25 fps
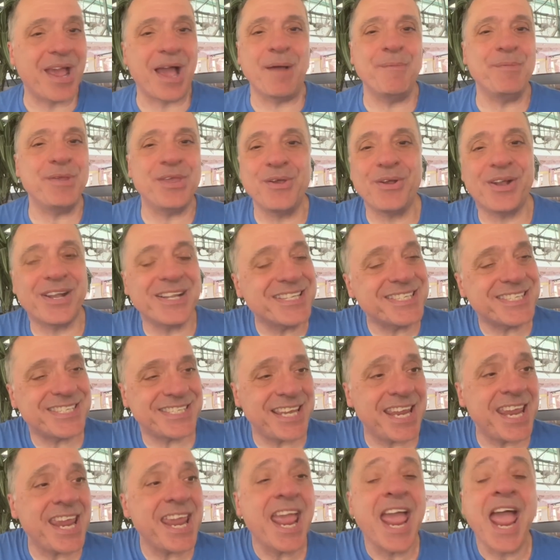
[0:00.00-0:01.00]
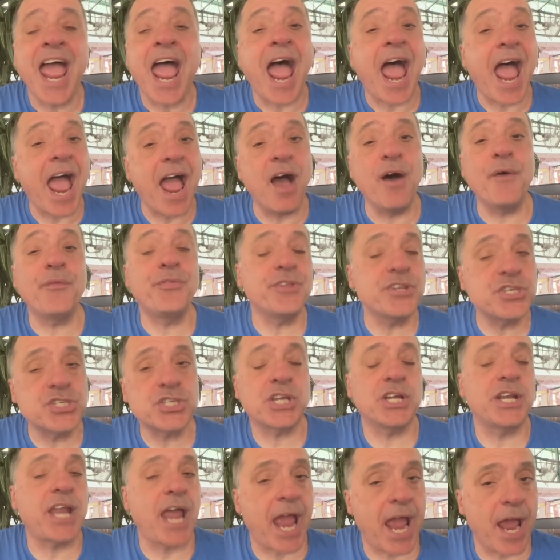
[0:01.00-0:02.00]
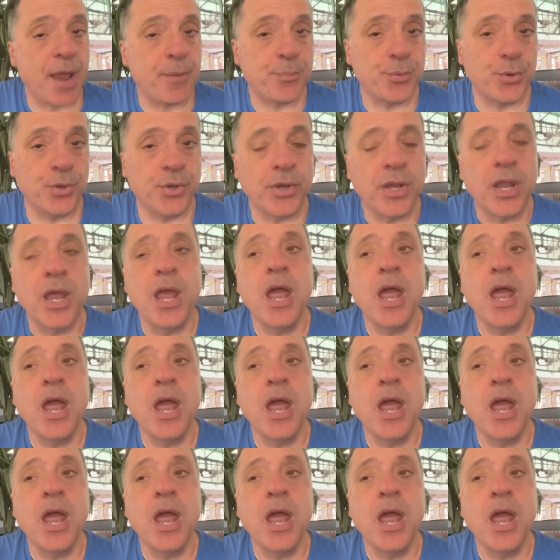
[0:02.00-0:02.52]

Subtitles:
I mean, you can see how this could happen.